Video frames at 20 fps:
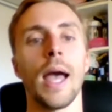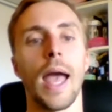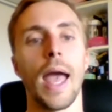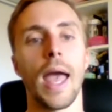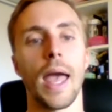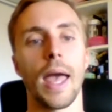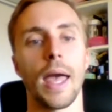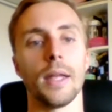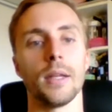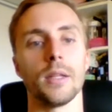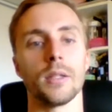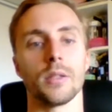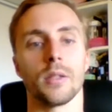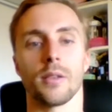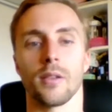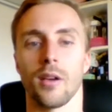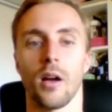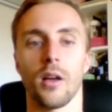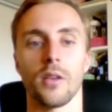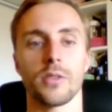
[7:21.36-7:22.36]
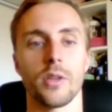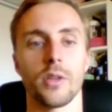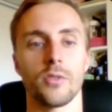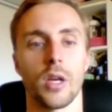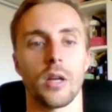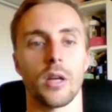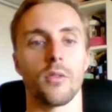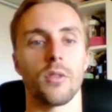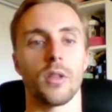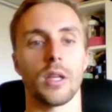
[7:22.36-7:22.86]
And they're also
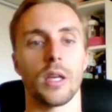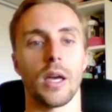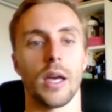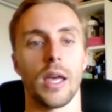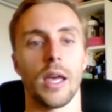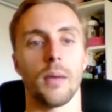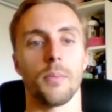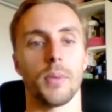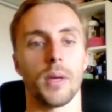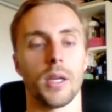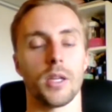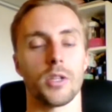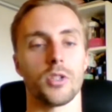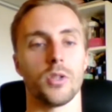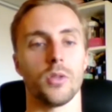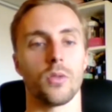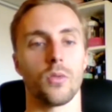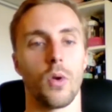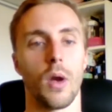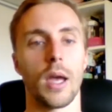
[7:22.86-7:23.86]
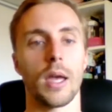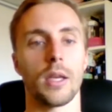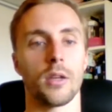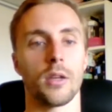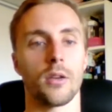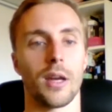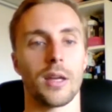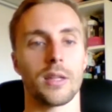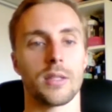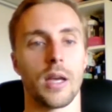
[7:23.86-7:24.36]
generally a hip issue, right?
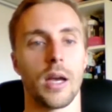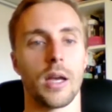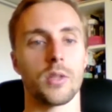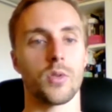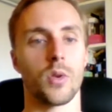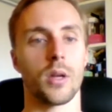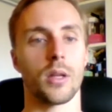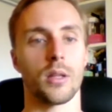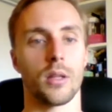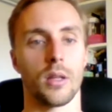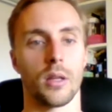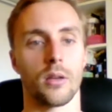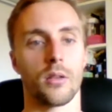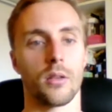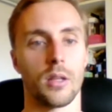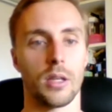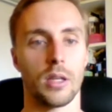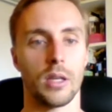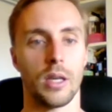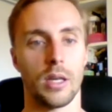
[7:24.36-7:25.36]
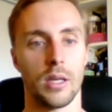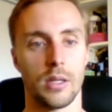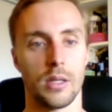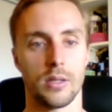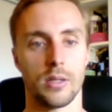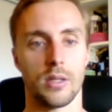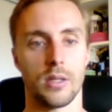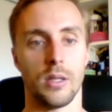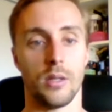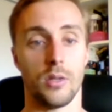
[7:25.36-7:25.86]
Your SI joint literally
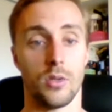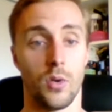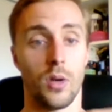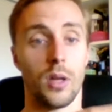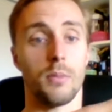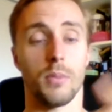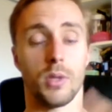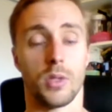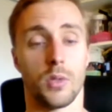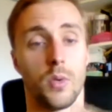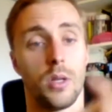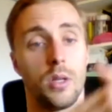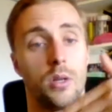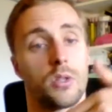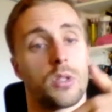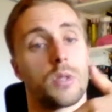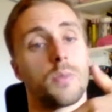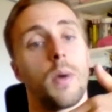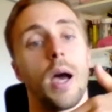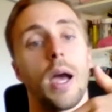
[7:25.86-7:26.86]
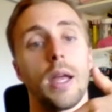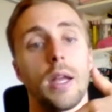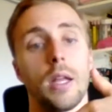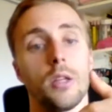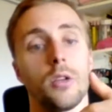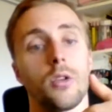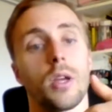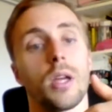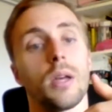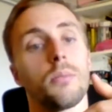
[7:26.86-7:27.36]
is the joint between your spine and
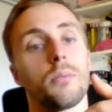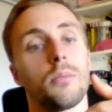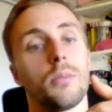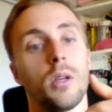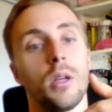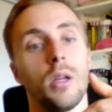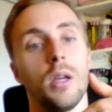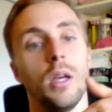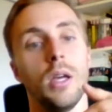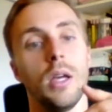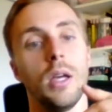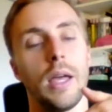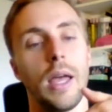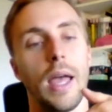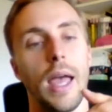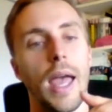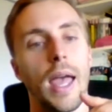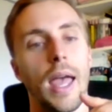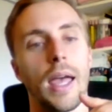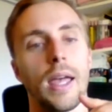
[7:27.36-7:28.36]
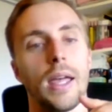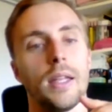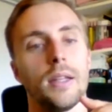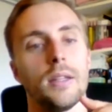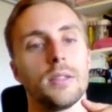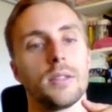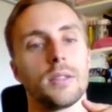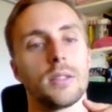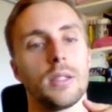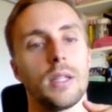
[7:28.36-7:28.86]
your hip.
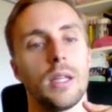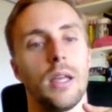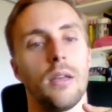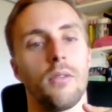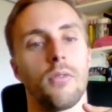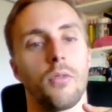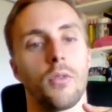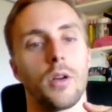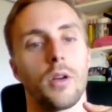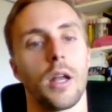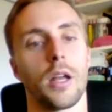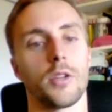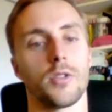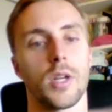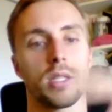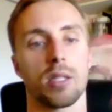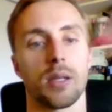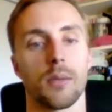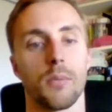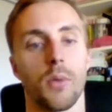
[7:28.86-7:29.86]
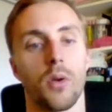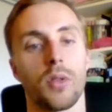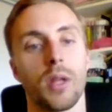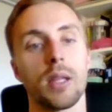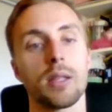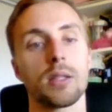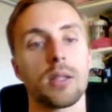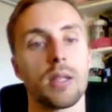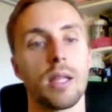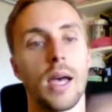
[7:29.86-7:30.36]
And if we're not addressing both
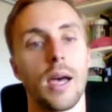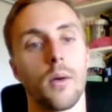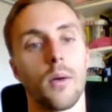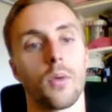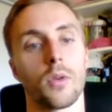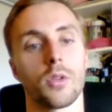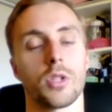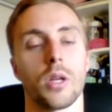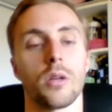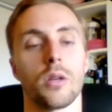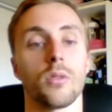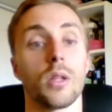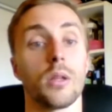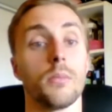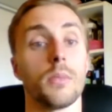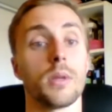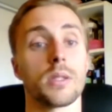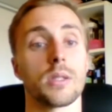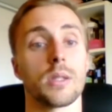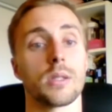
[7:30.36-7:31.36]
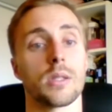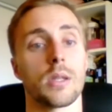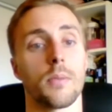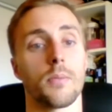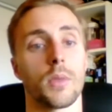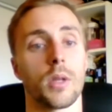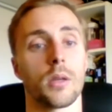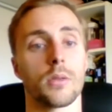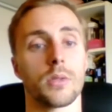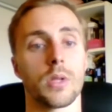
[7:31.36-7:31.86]
ends of that, we're generally missing
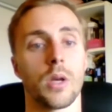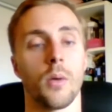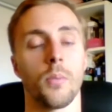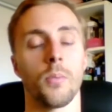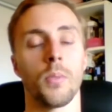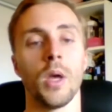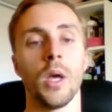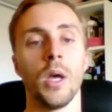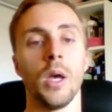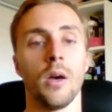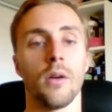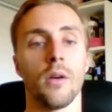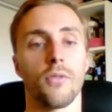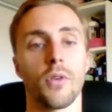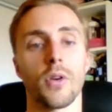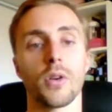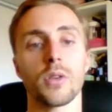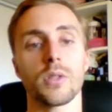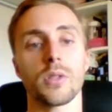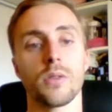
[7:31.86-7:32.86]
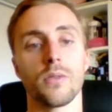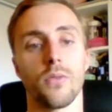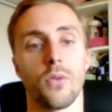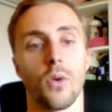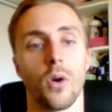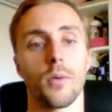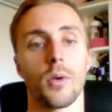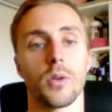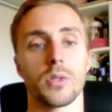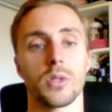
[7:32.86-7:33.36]
something. So first and
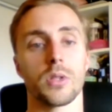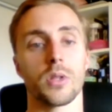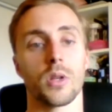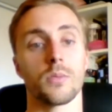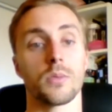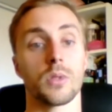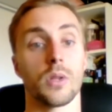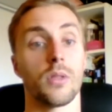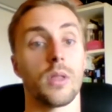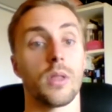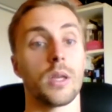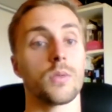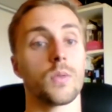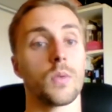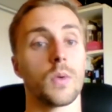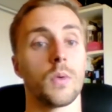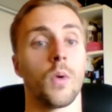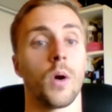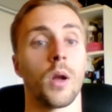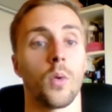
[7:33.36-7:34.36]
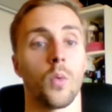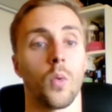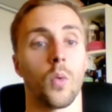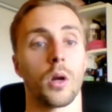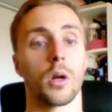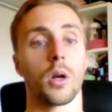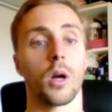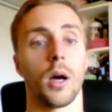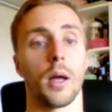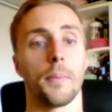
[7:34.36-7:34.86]
foremost, in terms of things we want to
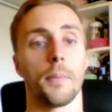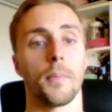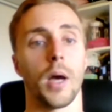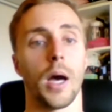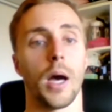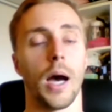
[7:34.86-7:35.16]
work on,